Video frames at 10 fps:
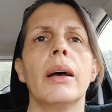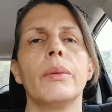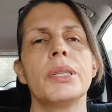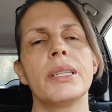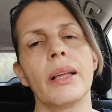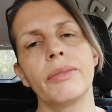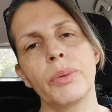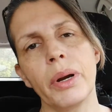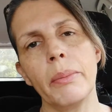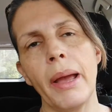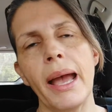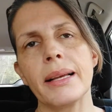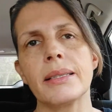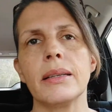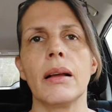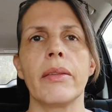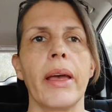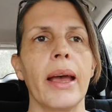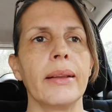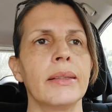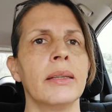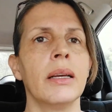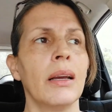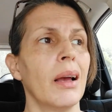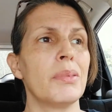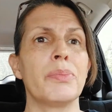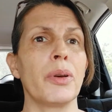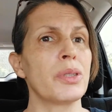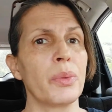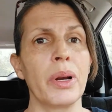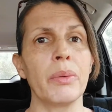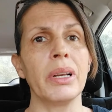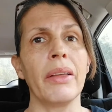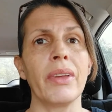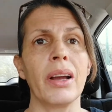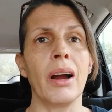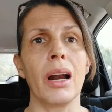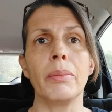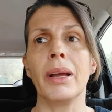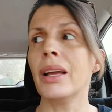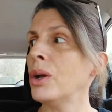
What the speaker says: We still have to wear masks and all that. I'm supposed to wear one in the car, but